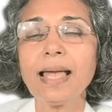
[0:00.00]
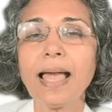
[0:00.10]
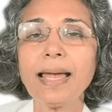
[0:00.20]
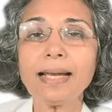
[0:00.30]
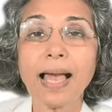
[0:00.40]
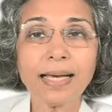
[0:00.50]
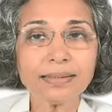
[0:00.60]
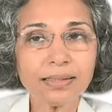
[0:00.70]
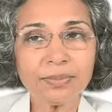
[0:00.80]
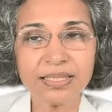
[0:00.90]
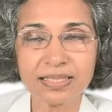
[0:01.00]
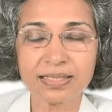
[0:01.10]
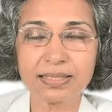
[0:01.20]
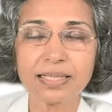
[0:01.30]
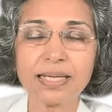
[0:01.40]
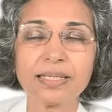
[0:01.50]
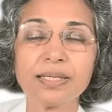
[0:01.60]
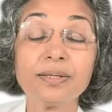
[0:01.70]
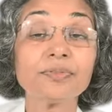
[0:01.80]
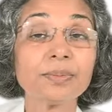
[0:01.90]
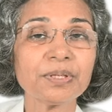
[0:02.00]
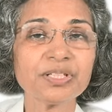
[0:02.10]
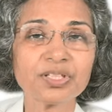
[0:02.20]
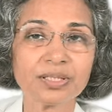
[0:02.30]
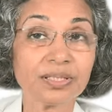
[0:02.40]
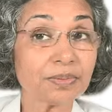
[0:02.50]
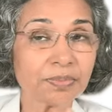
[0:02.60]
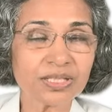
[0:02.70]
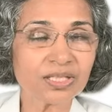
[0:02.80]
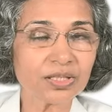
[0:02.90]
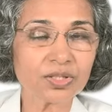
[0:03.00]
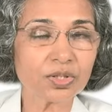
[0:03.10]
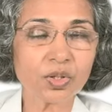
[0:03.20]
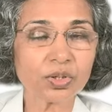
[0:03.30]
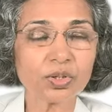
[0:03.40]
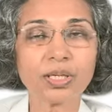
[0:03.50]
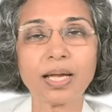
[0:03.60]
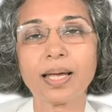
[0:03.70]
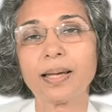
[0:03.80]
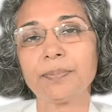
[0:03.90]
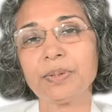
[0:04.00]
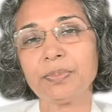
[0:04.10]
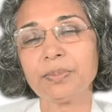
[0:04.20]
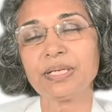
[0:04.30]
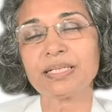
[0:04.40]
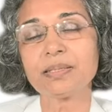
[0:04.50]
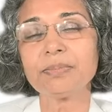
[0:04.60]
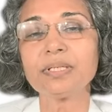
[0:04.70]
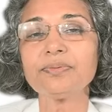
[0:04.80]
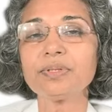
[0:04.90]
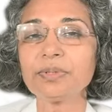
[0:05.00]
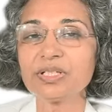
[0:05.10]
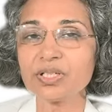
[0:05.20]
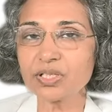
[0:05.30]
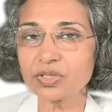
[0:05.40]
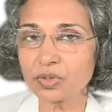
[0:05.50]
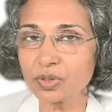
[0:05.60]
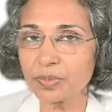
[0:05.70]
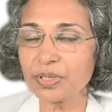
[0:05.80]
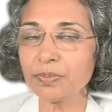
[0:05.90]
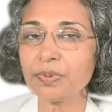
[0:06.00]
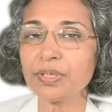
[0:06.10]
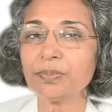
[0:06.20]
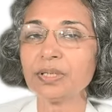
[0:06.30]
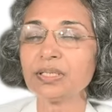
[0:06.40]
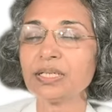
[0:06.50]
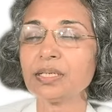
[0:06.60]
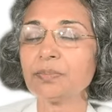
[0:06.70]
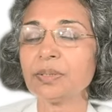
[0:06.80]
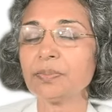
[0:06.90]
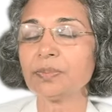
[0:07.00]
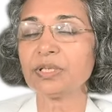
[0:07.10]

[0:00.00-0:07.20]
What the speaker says: And other medicines, like if this patient is not on BP medicine, but if the patient is only taking BP